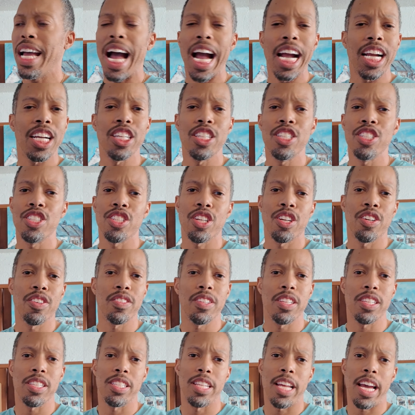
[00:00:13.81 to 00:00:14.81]
I couldn't
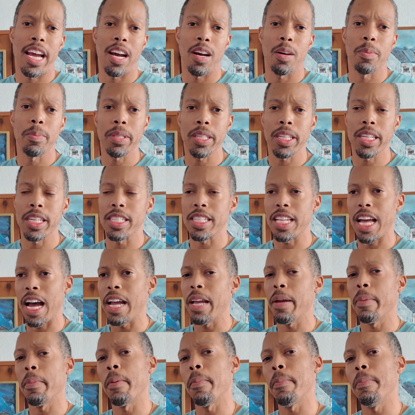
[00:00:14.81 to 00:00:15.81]
turn this down because
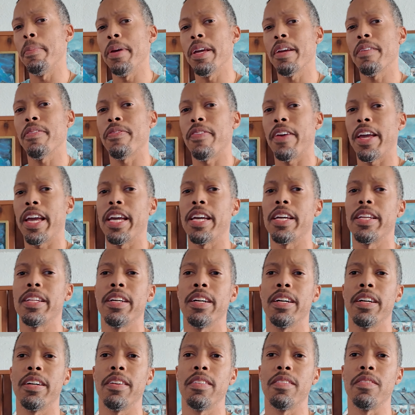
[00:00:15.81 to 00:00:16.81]
I am a big
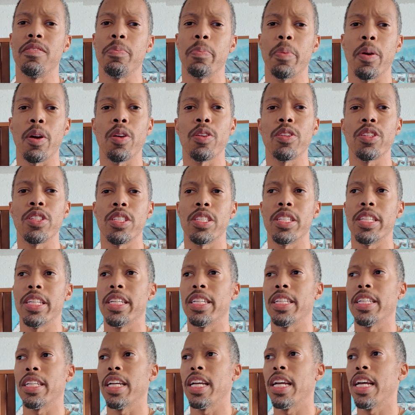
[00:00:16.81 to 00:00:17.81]
fan of
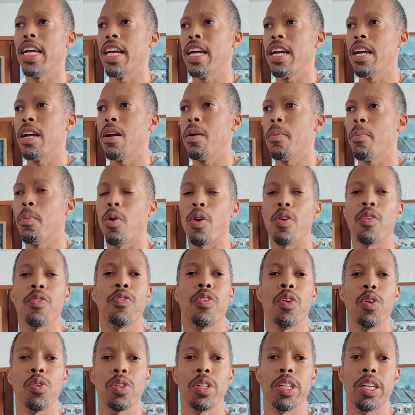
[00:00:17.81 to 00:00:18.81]
purchasing
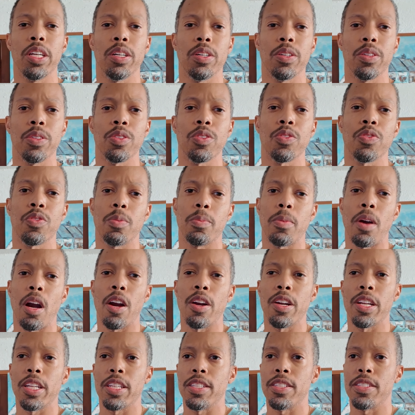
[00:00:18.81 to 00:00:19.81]
portfolios from
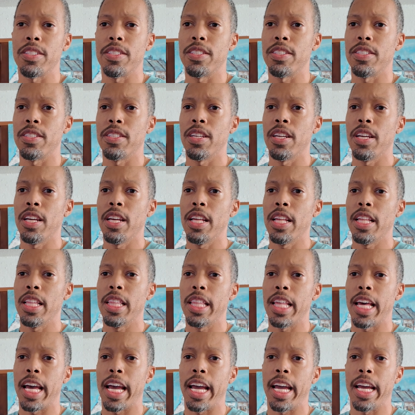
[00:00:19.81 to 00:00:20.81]
artists
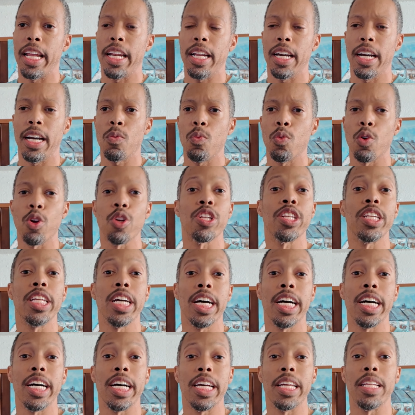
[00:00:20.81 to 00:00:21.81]
that were
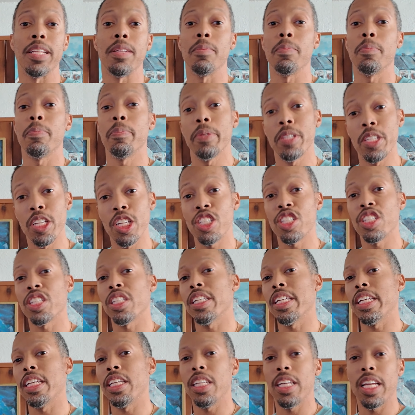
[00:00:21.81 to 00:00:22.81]
done
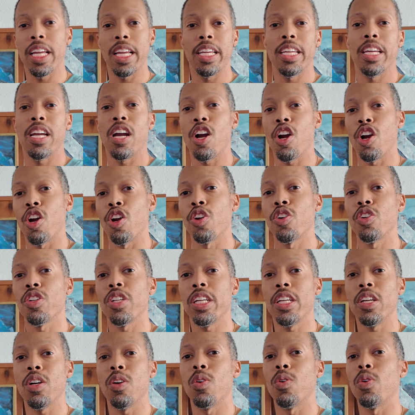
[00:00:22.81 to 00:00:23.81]
potentially
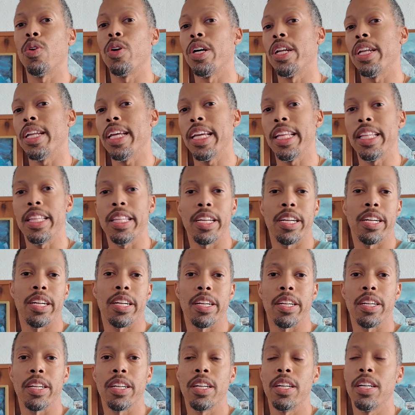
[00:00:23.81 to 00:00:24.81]
early on in
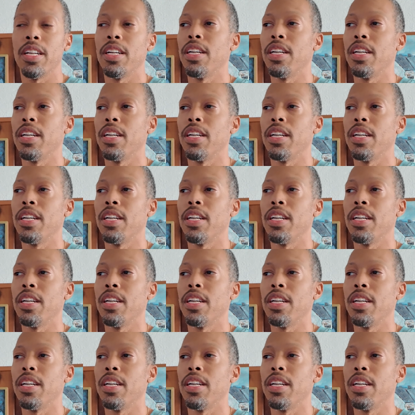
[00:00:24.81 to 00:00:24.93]
their